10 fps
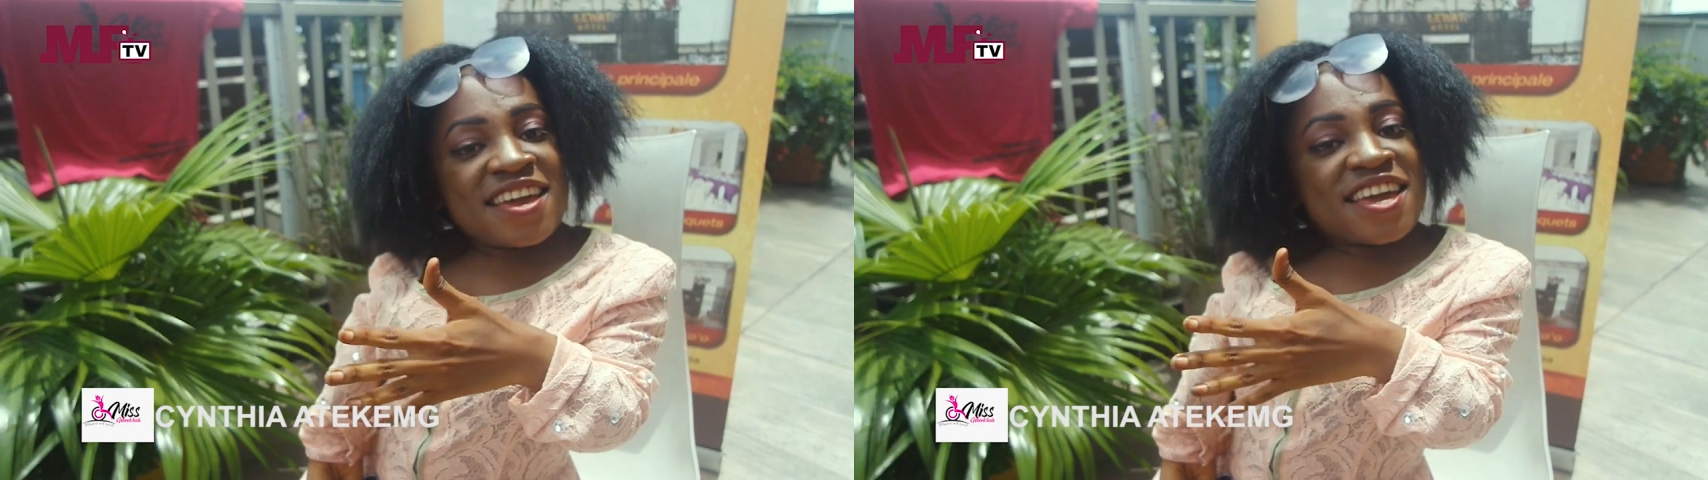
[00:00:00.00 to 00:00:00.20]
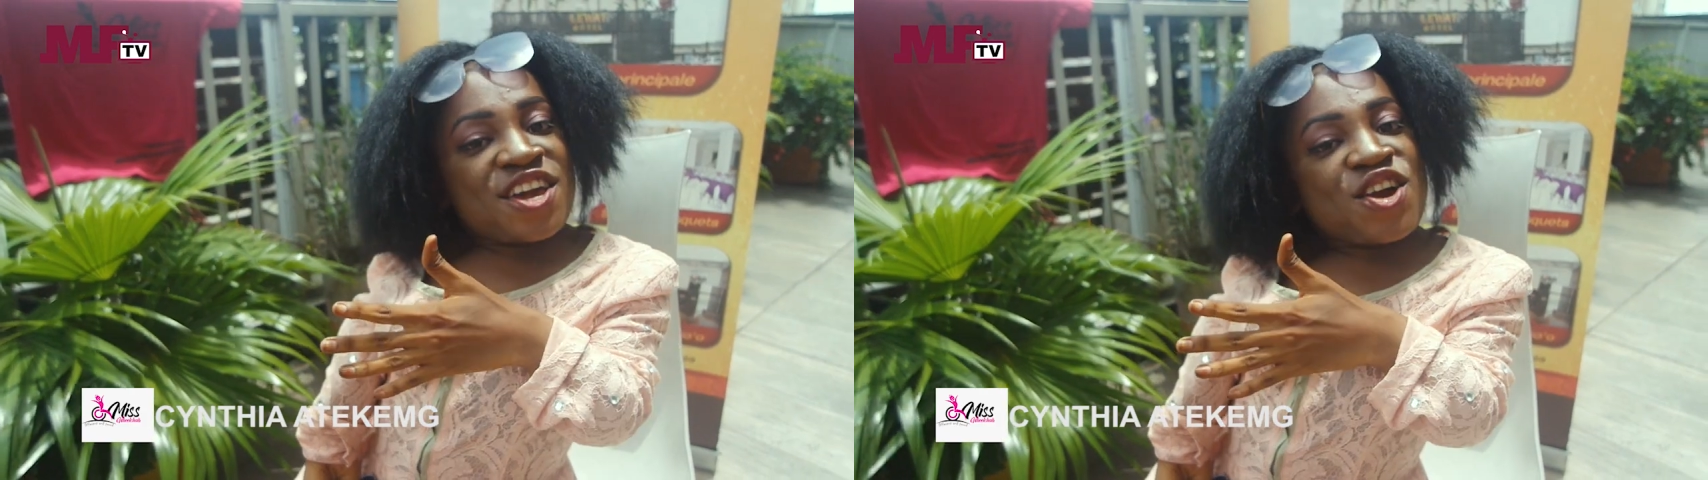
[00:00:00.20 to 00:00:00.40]

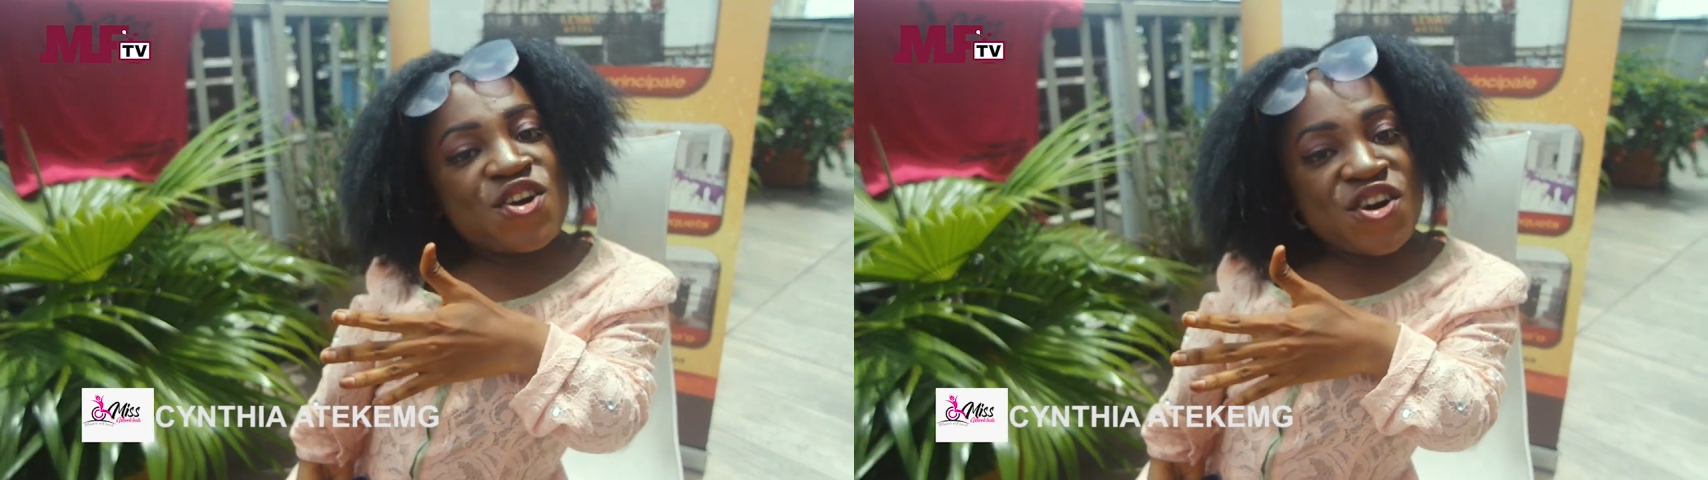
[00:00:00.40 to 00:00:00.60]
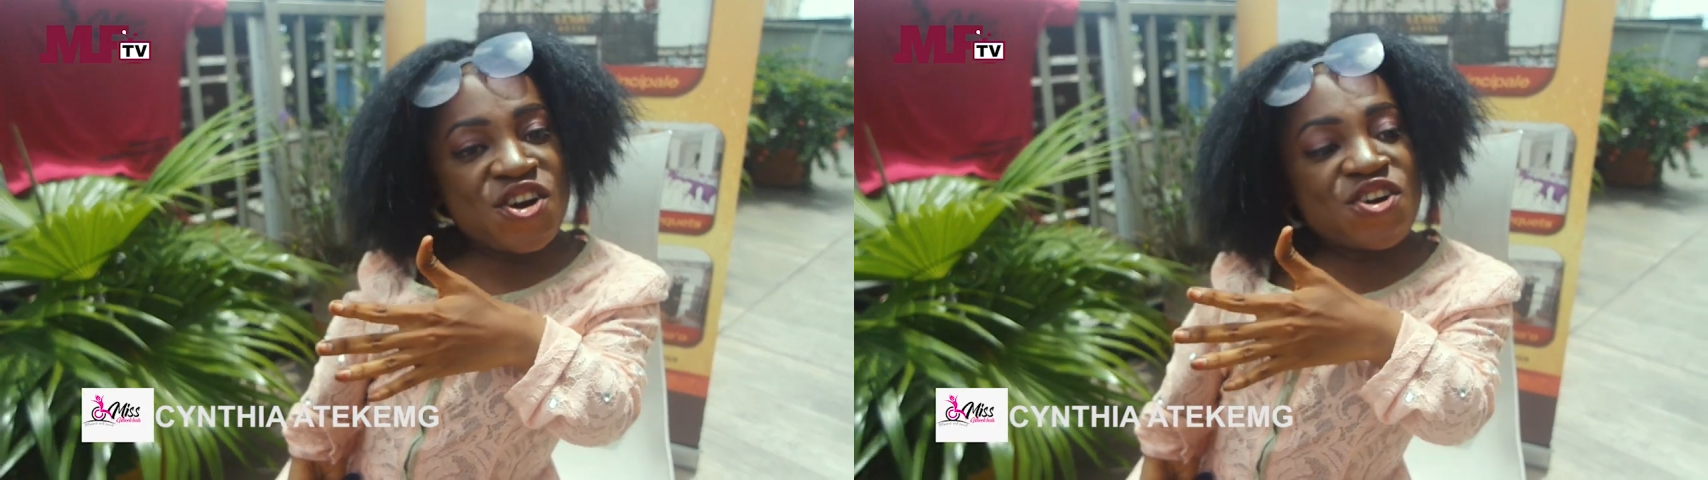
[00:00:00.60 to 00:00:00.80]

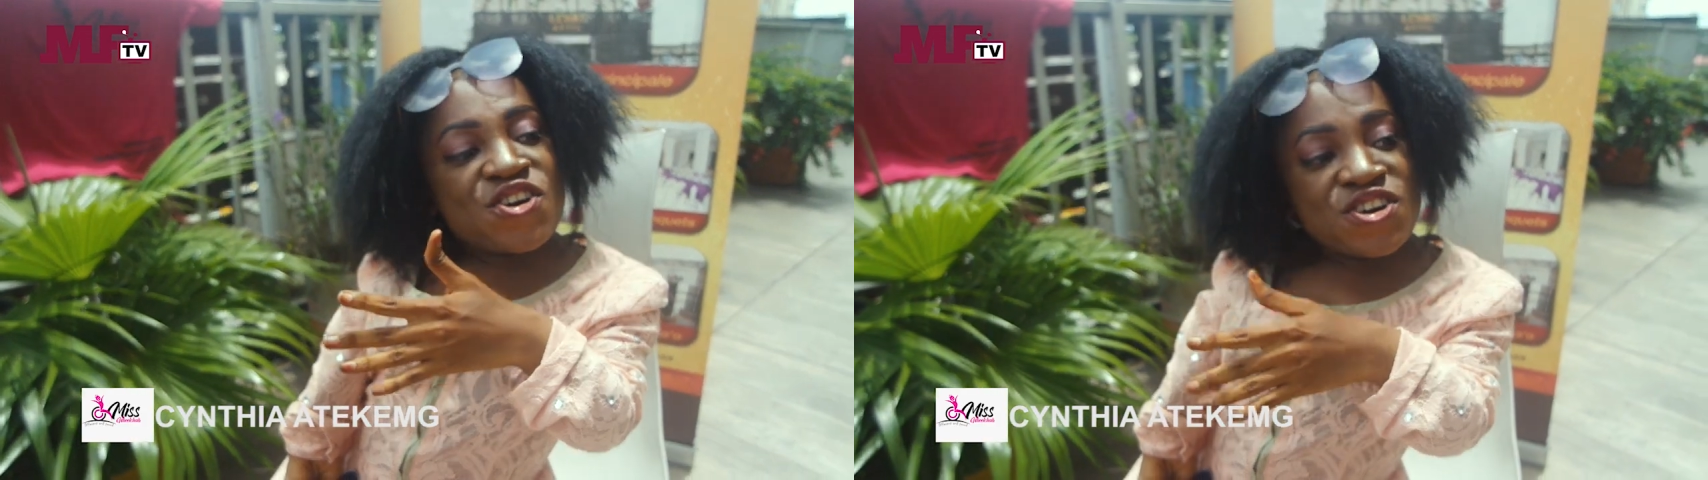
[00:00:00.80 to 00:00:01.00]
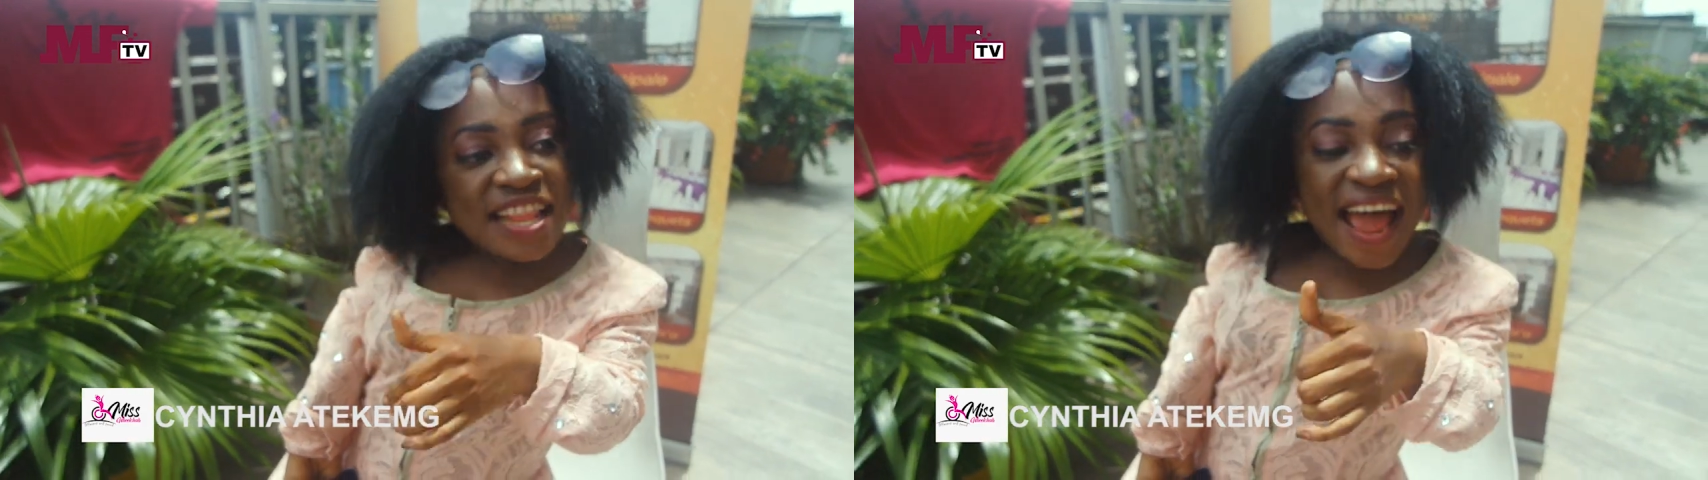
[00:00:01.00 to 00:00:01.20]

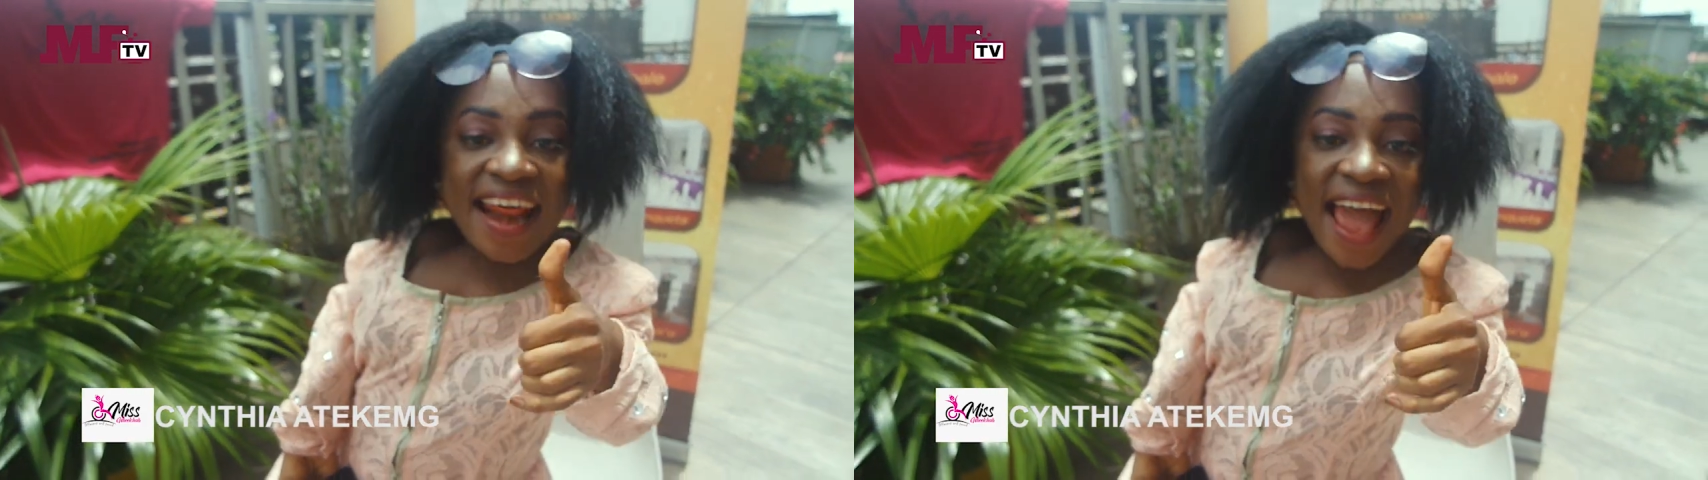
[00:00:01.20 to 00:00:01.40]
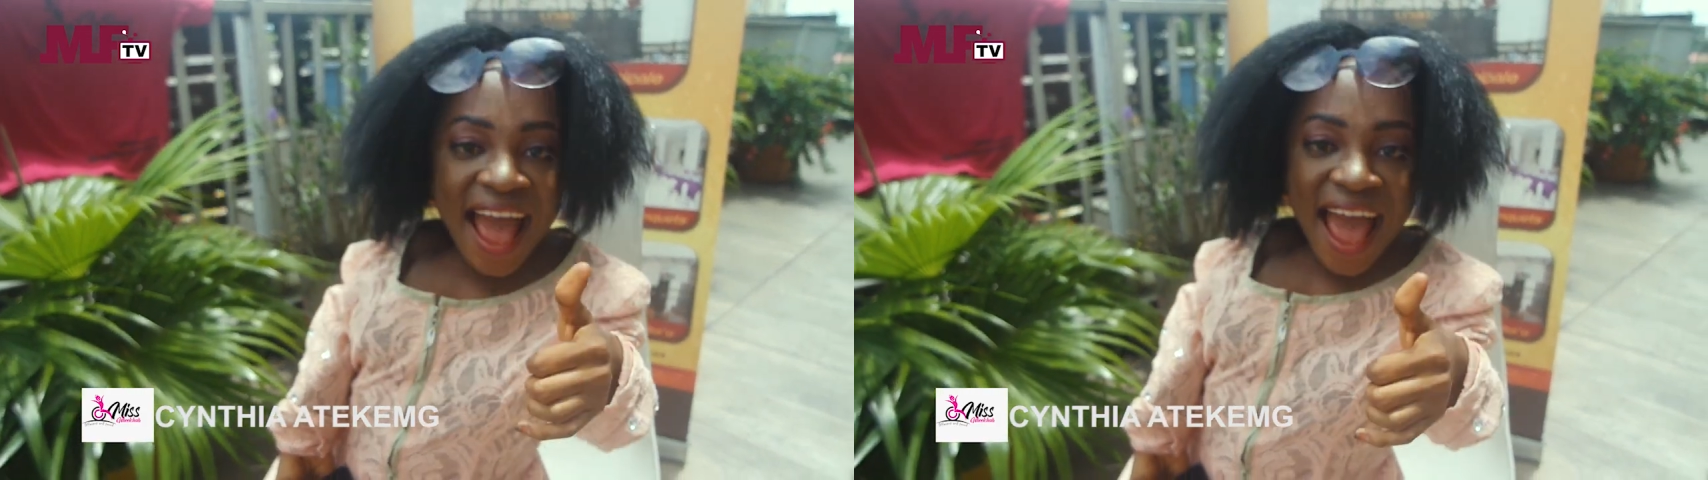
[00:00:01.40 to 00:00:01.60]
Iyo
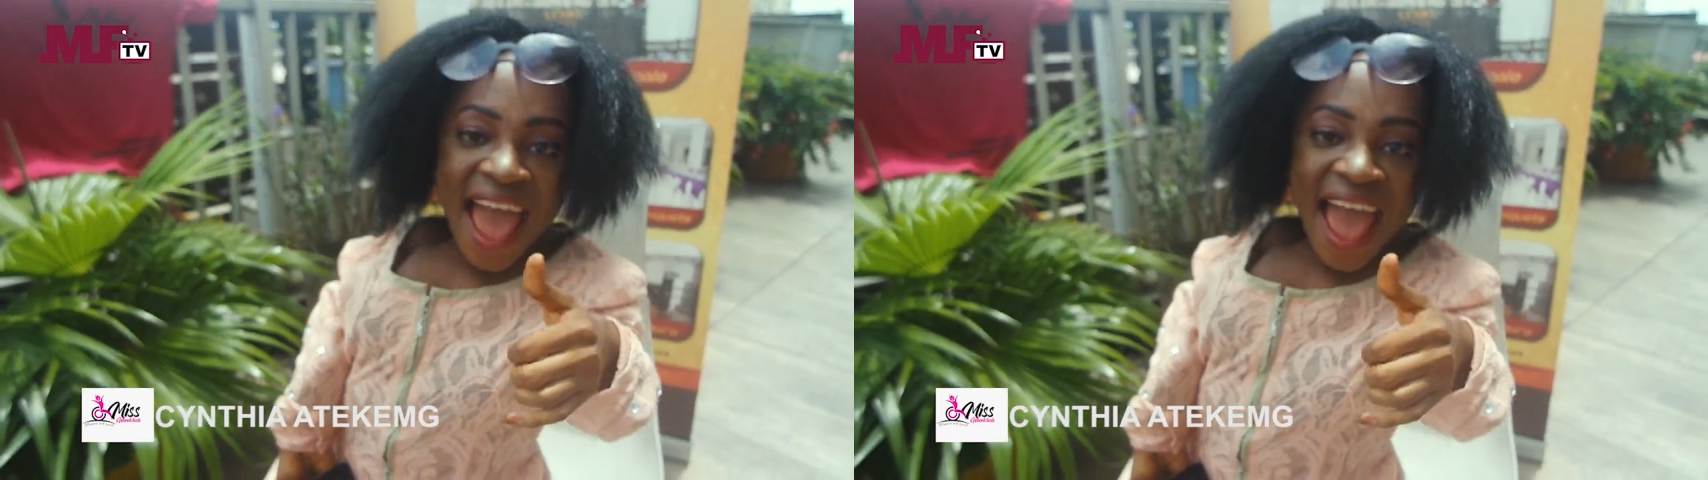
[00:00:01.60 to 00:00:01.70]
nara.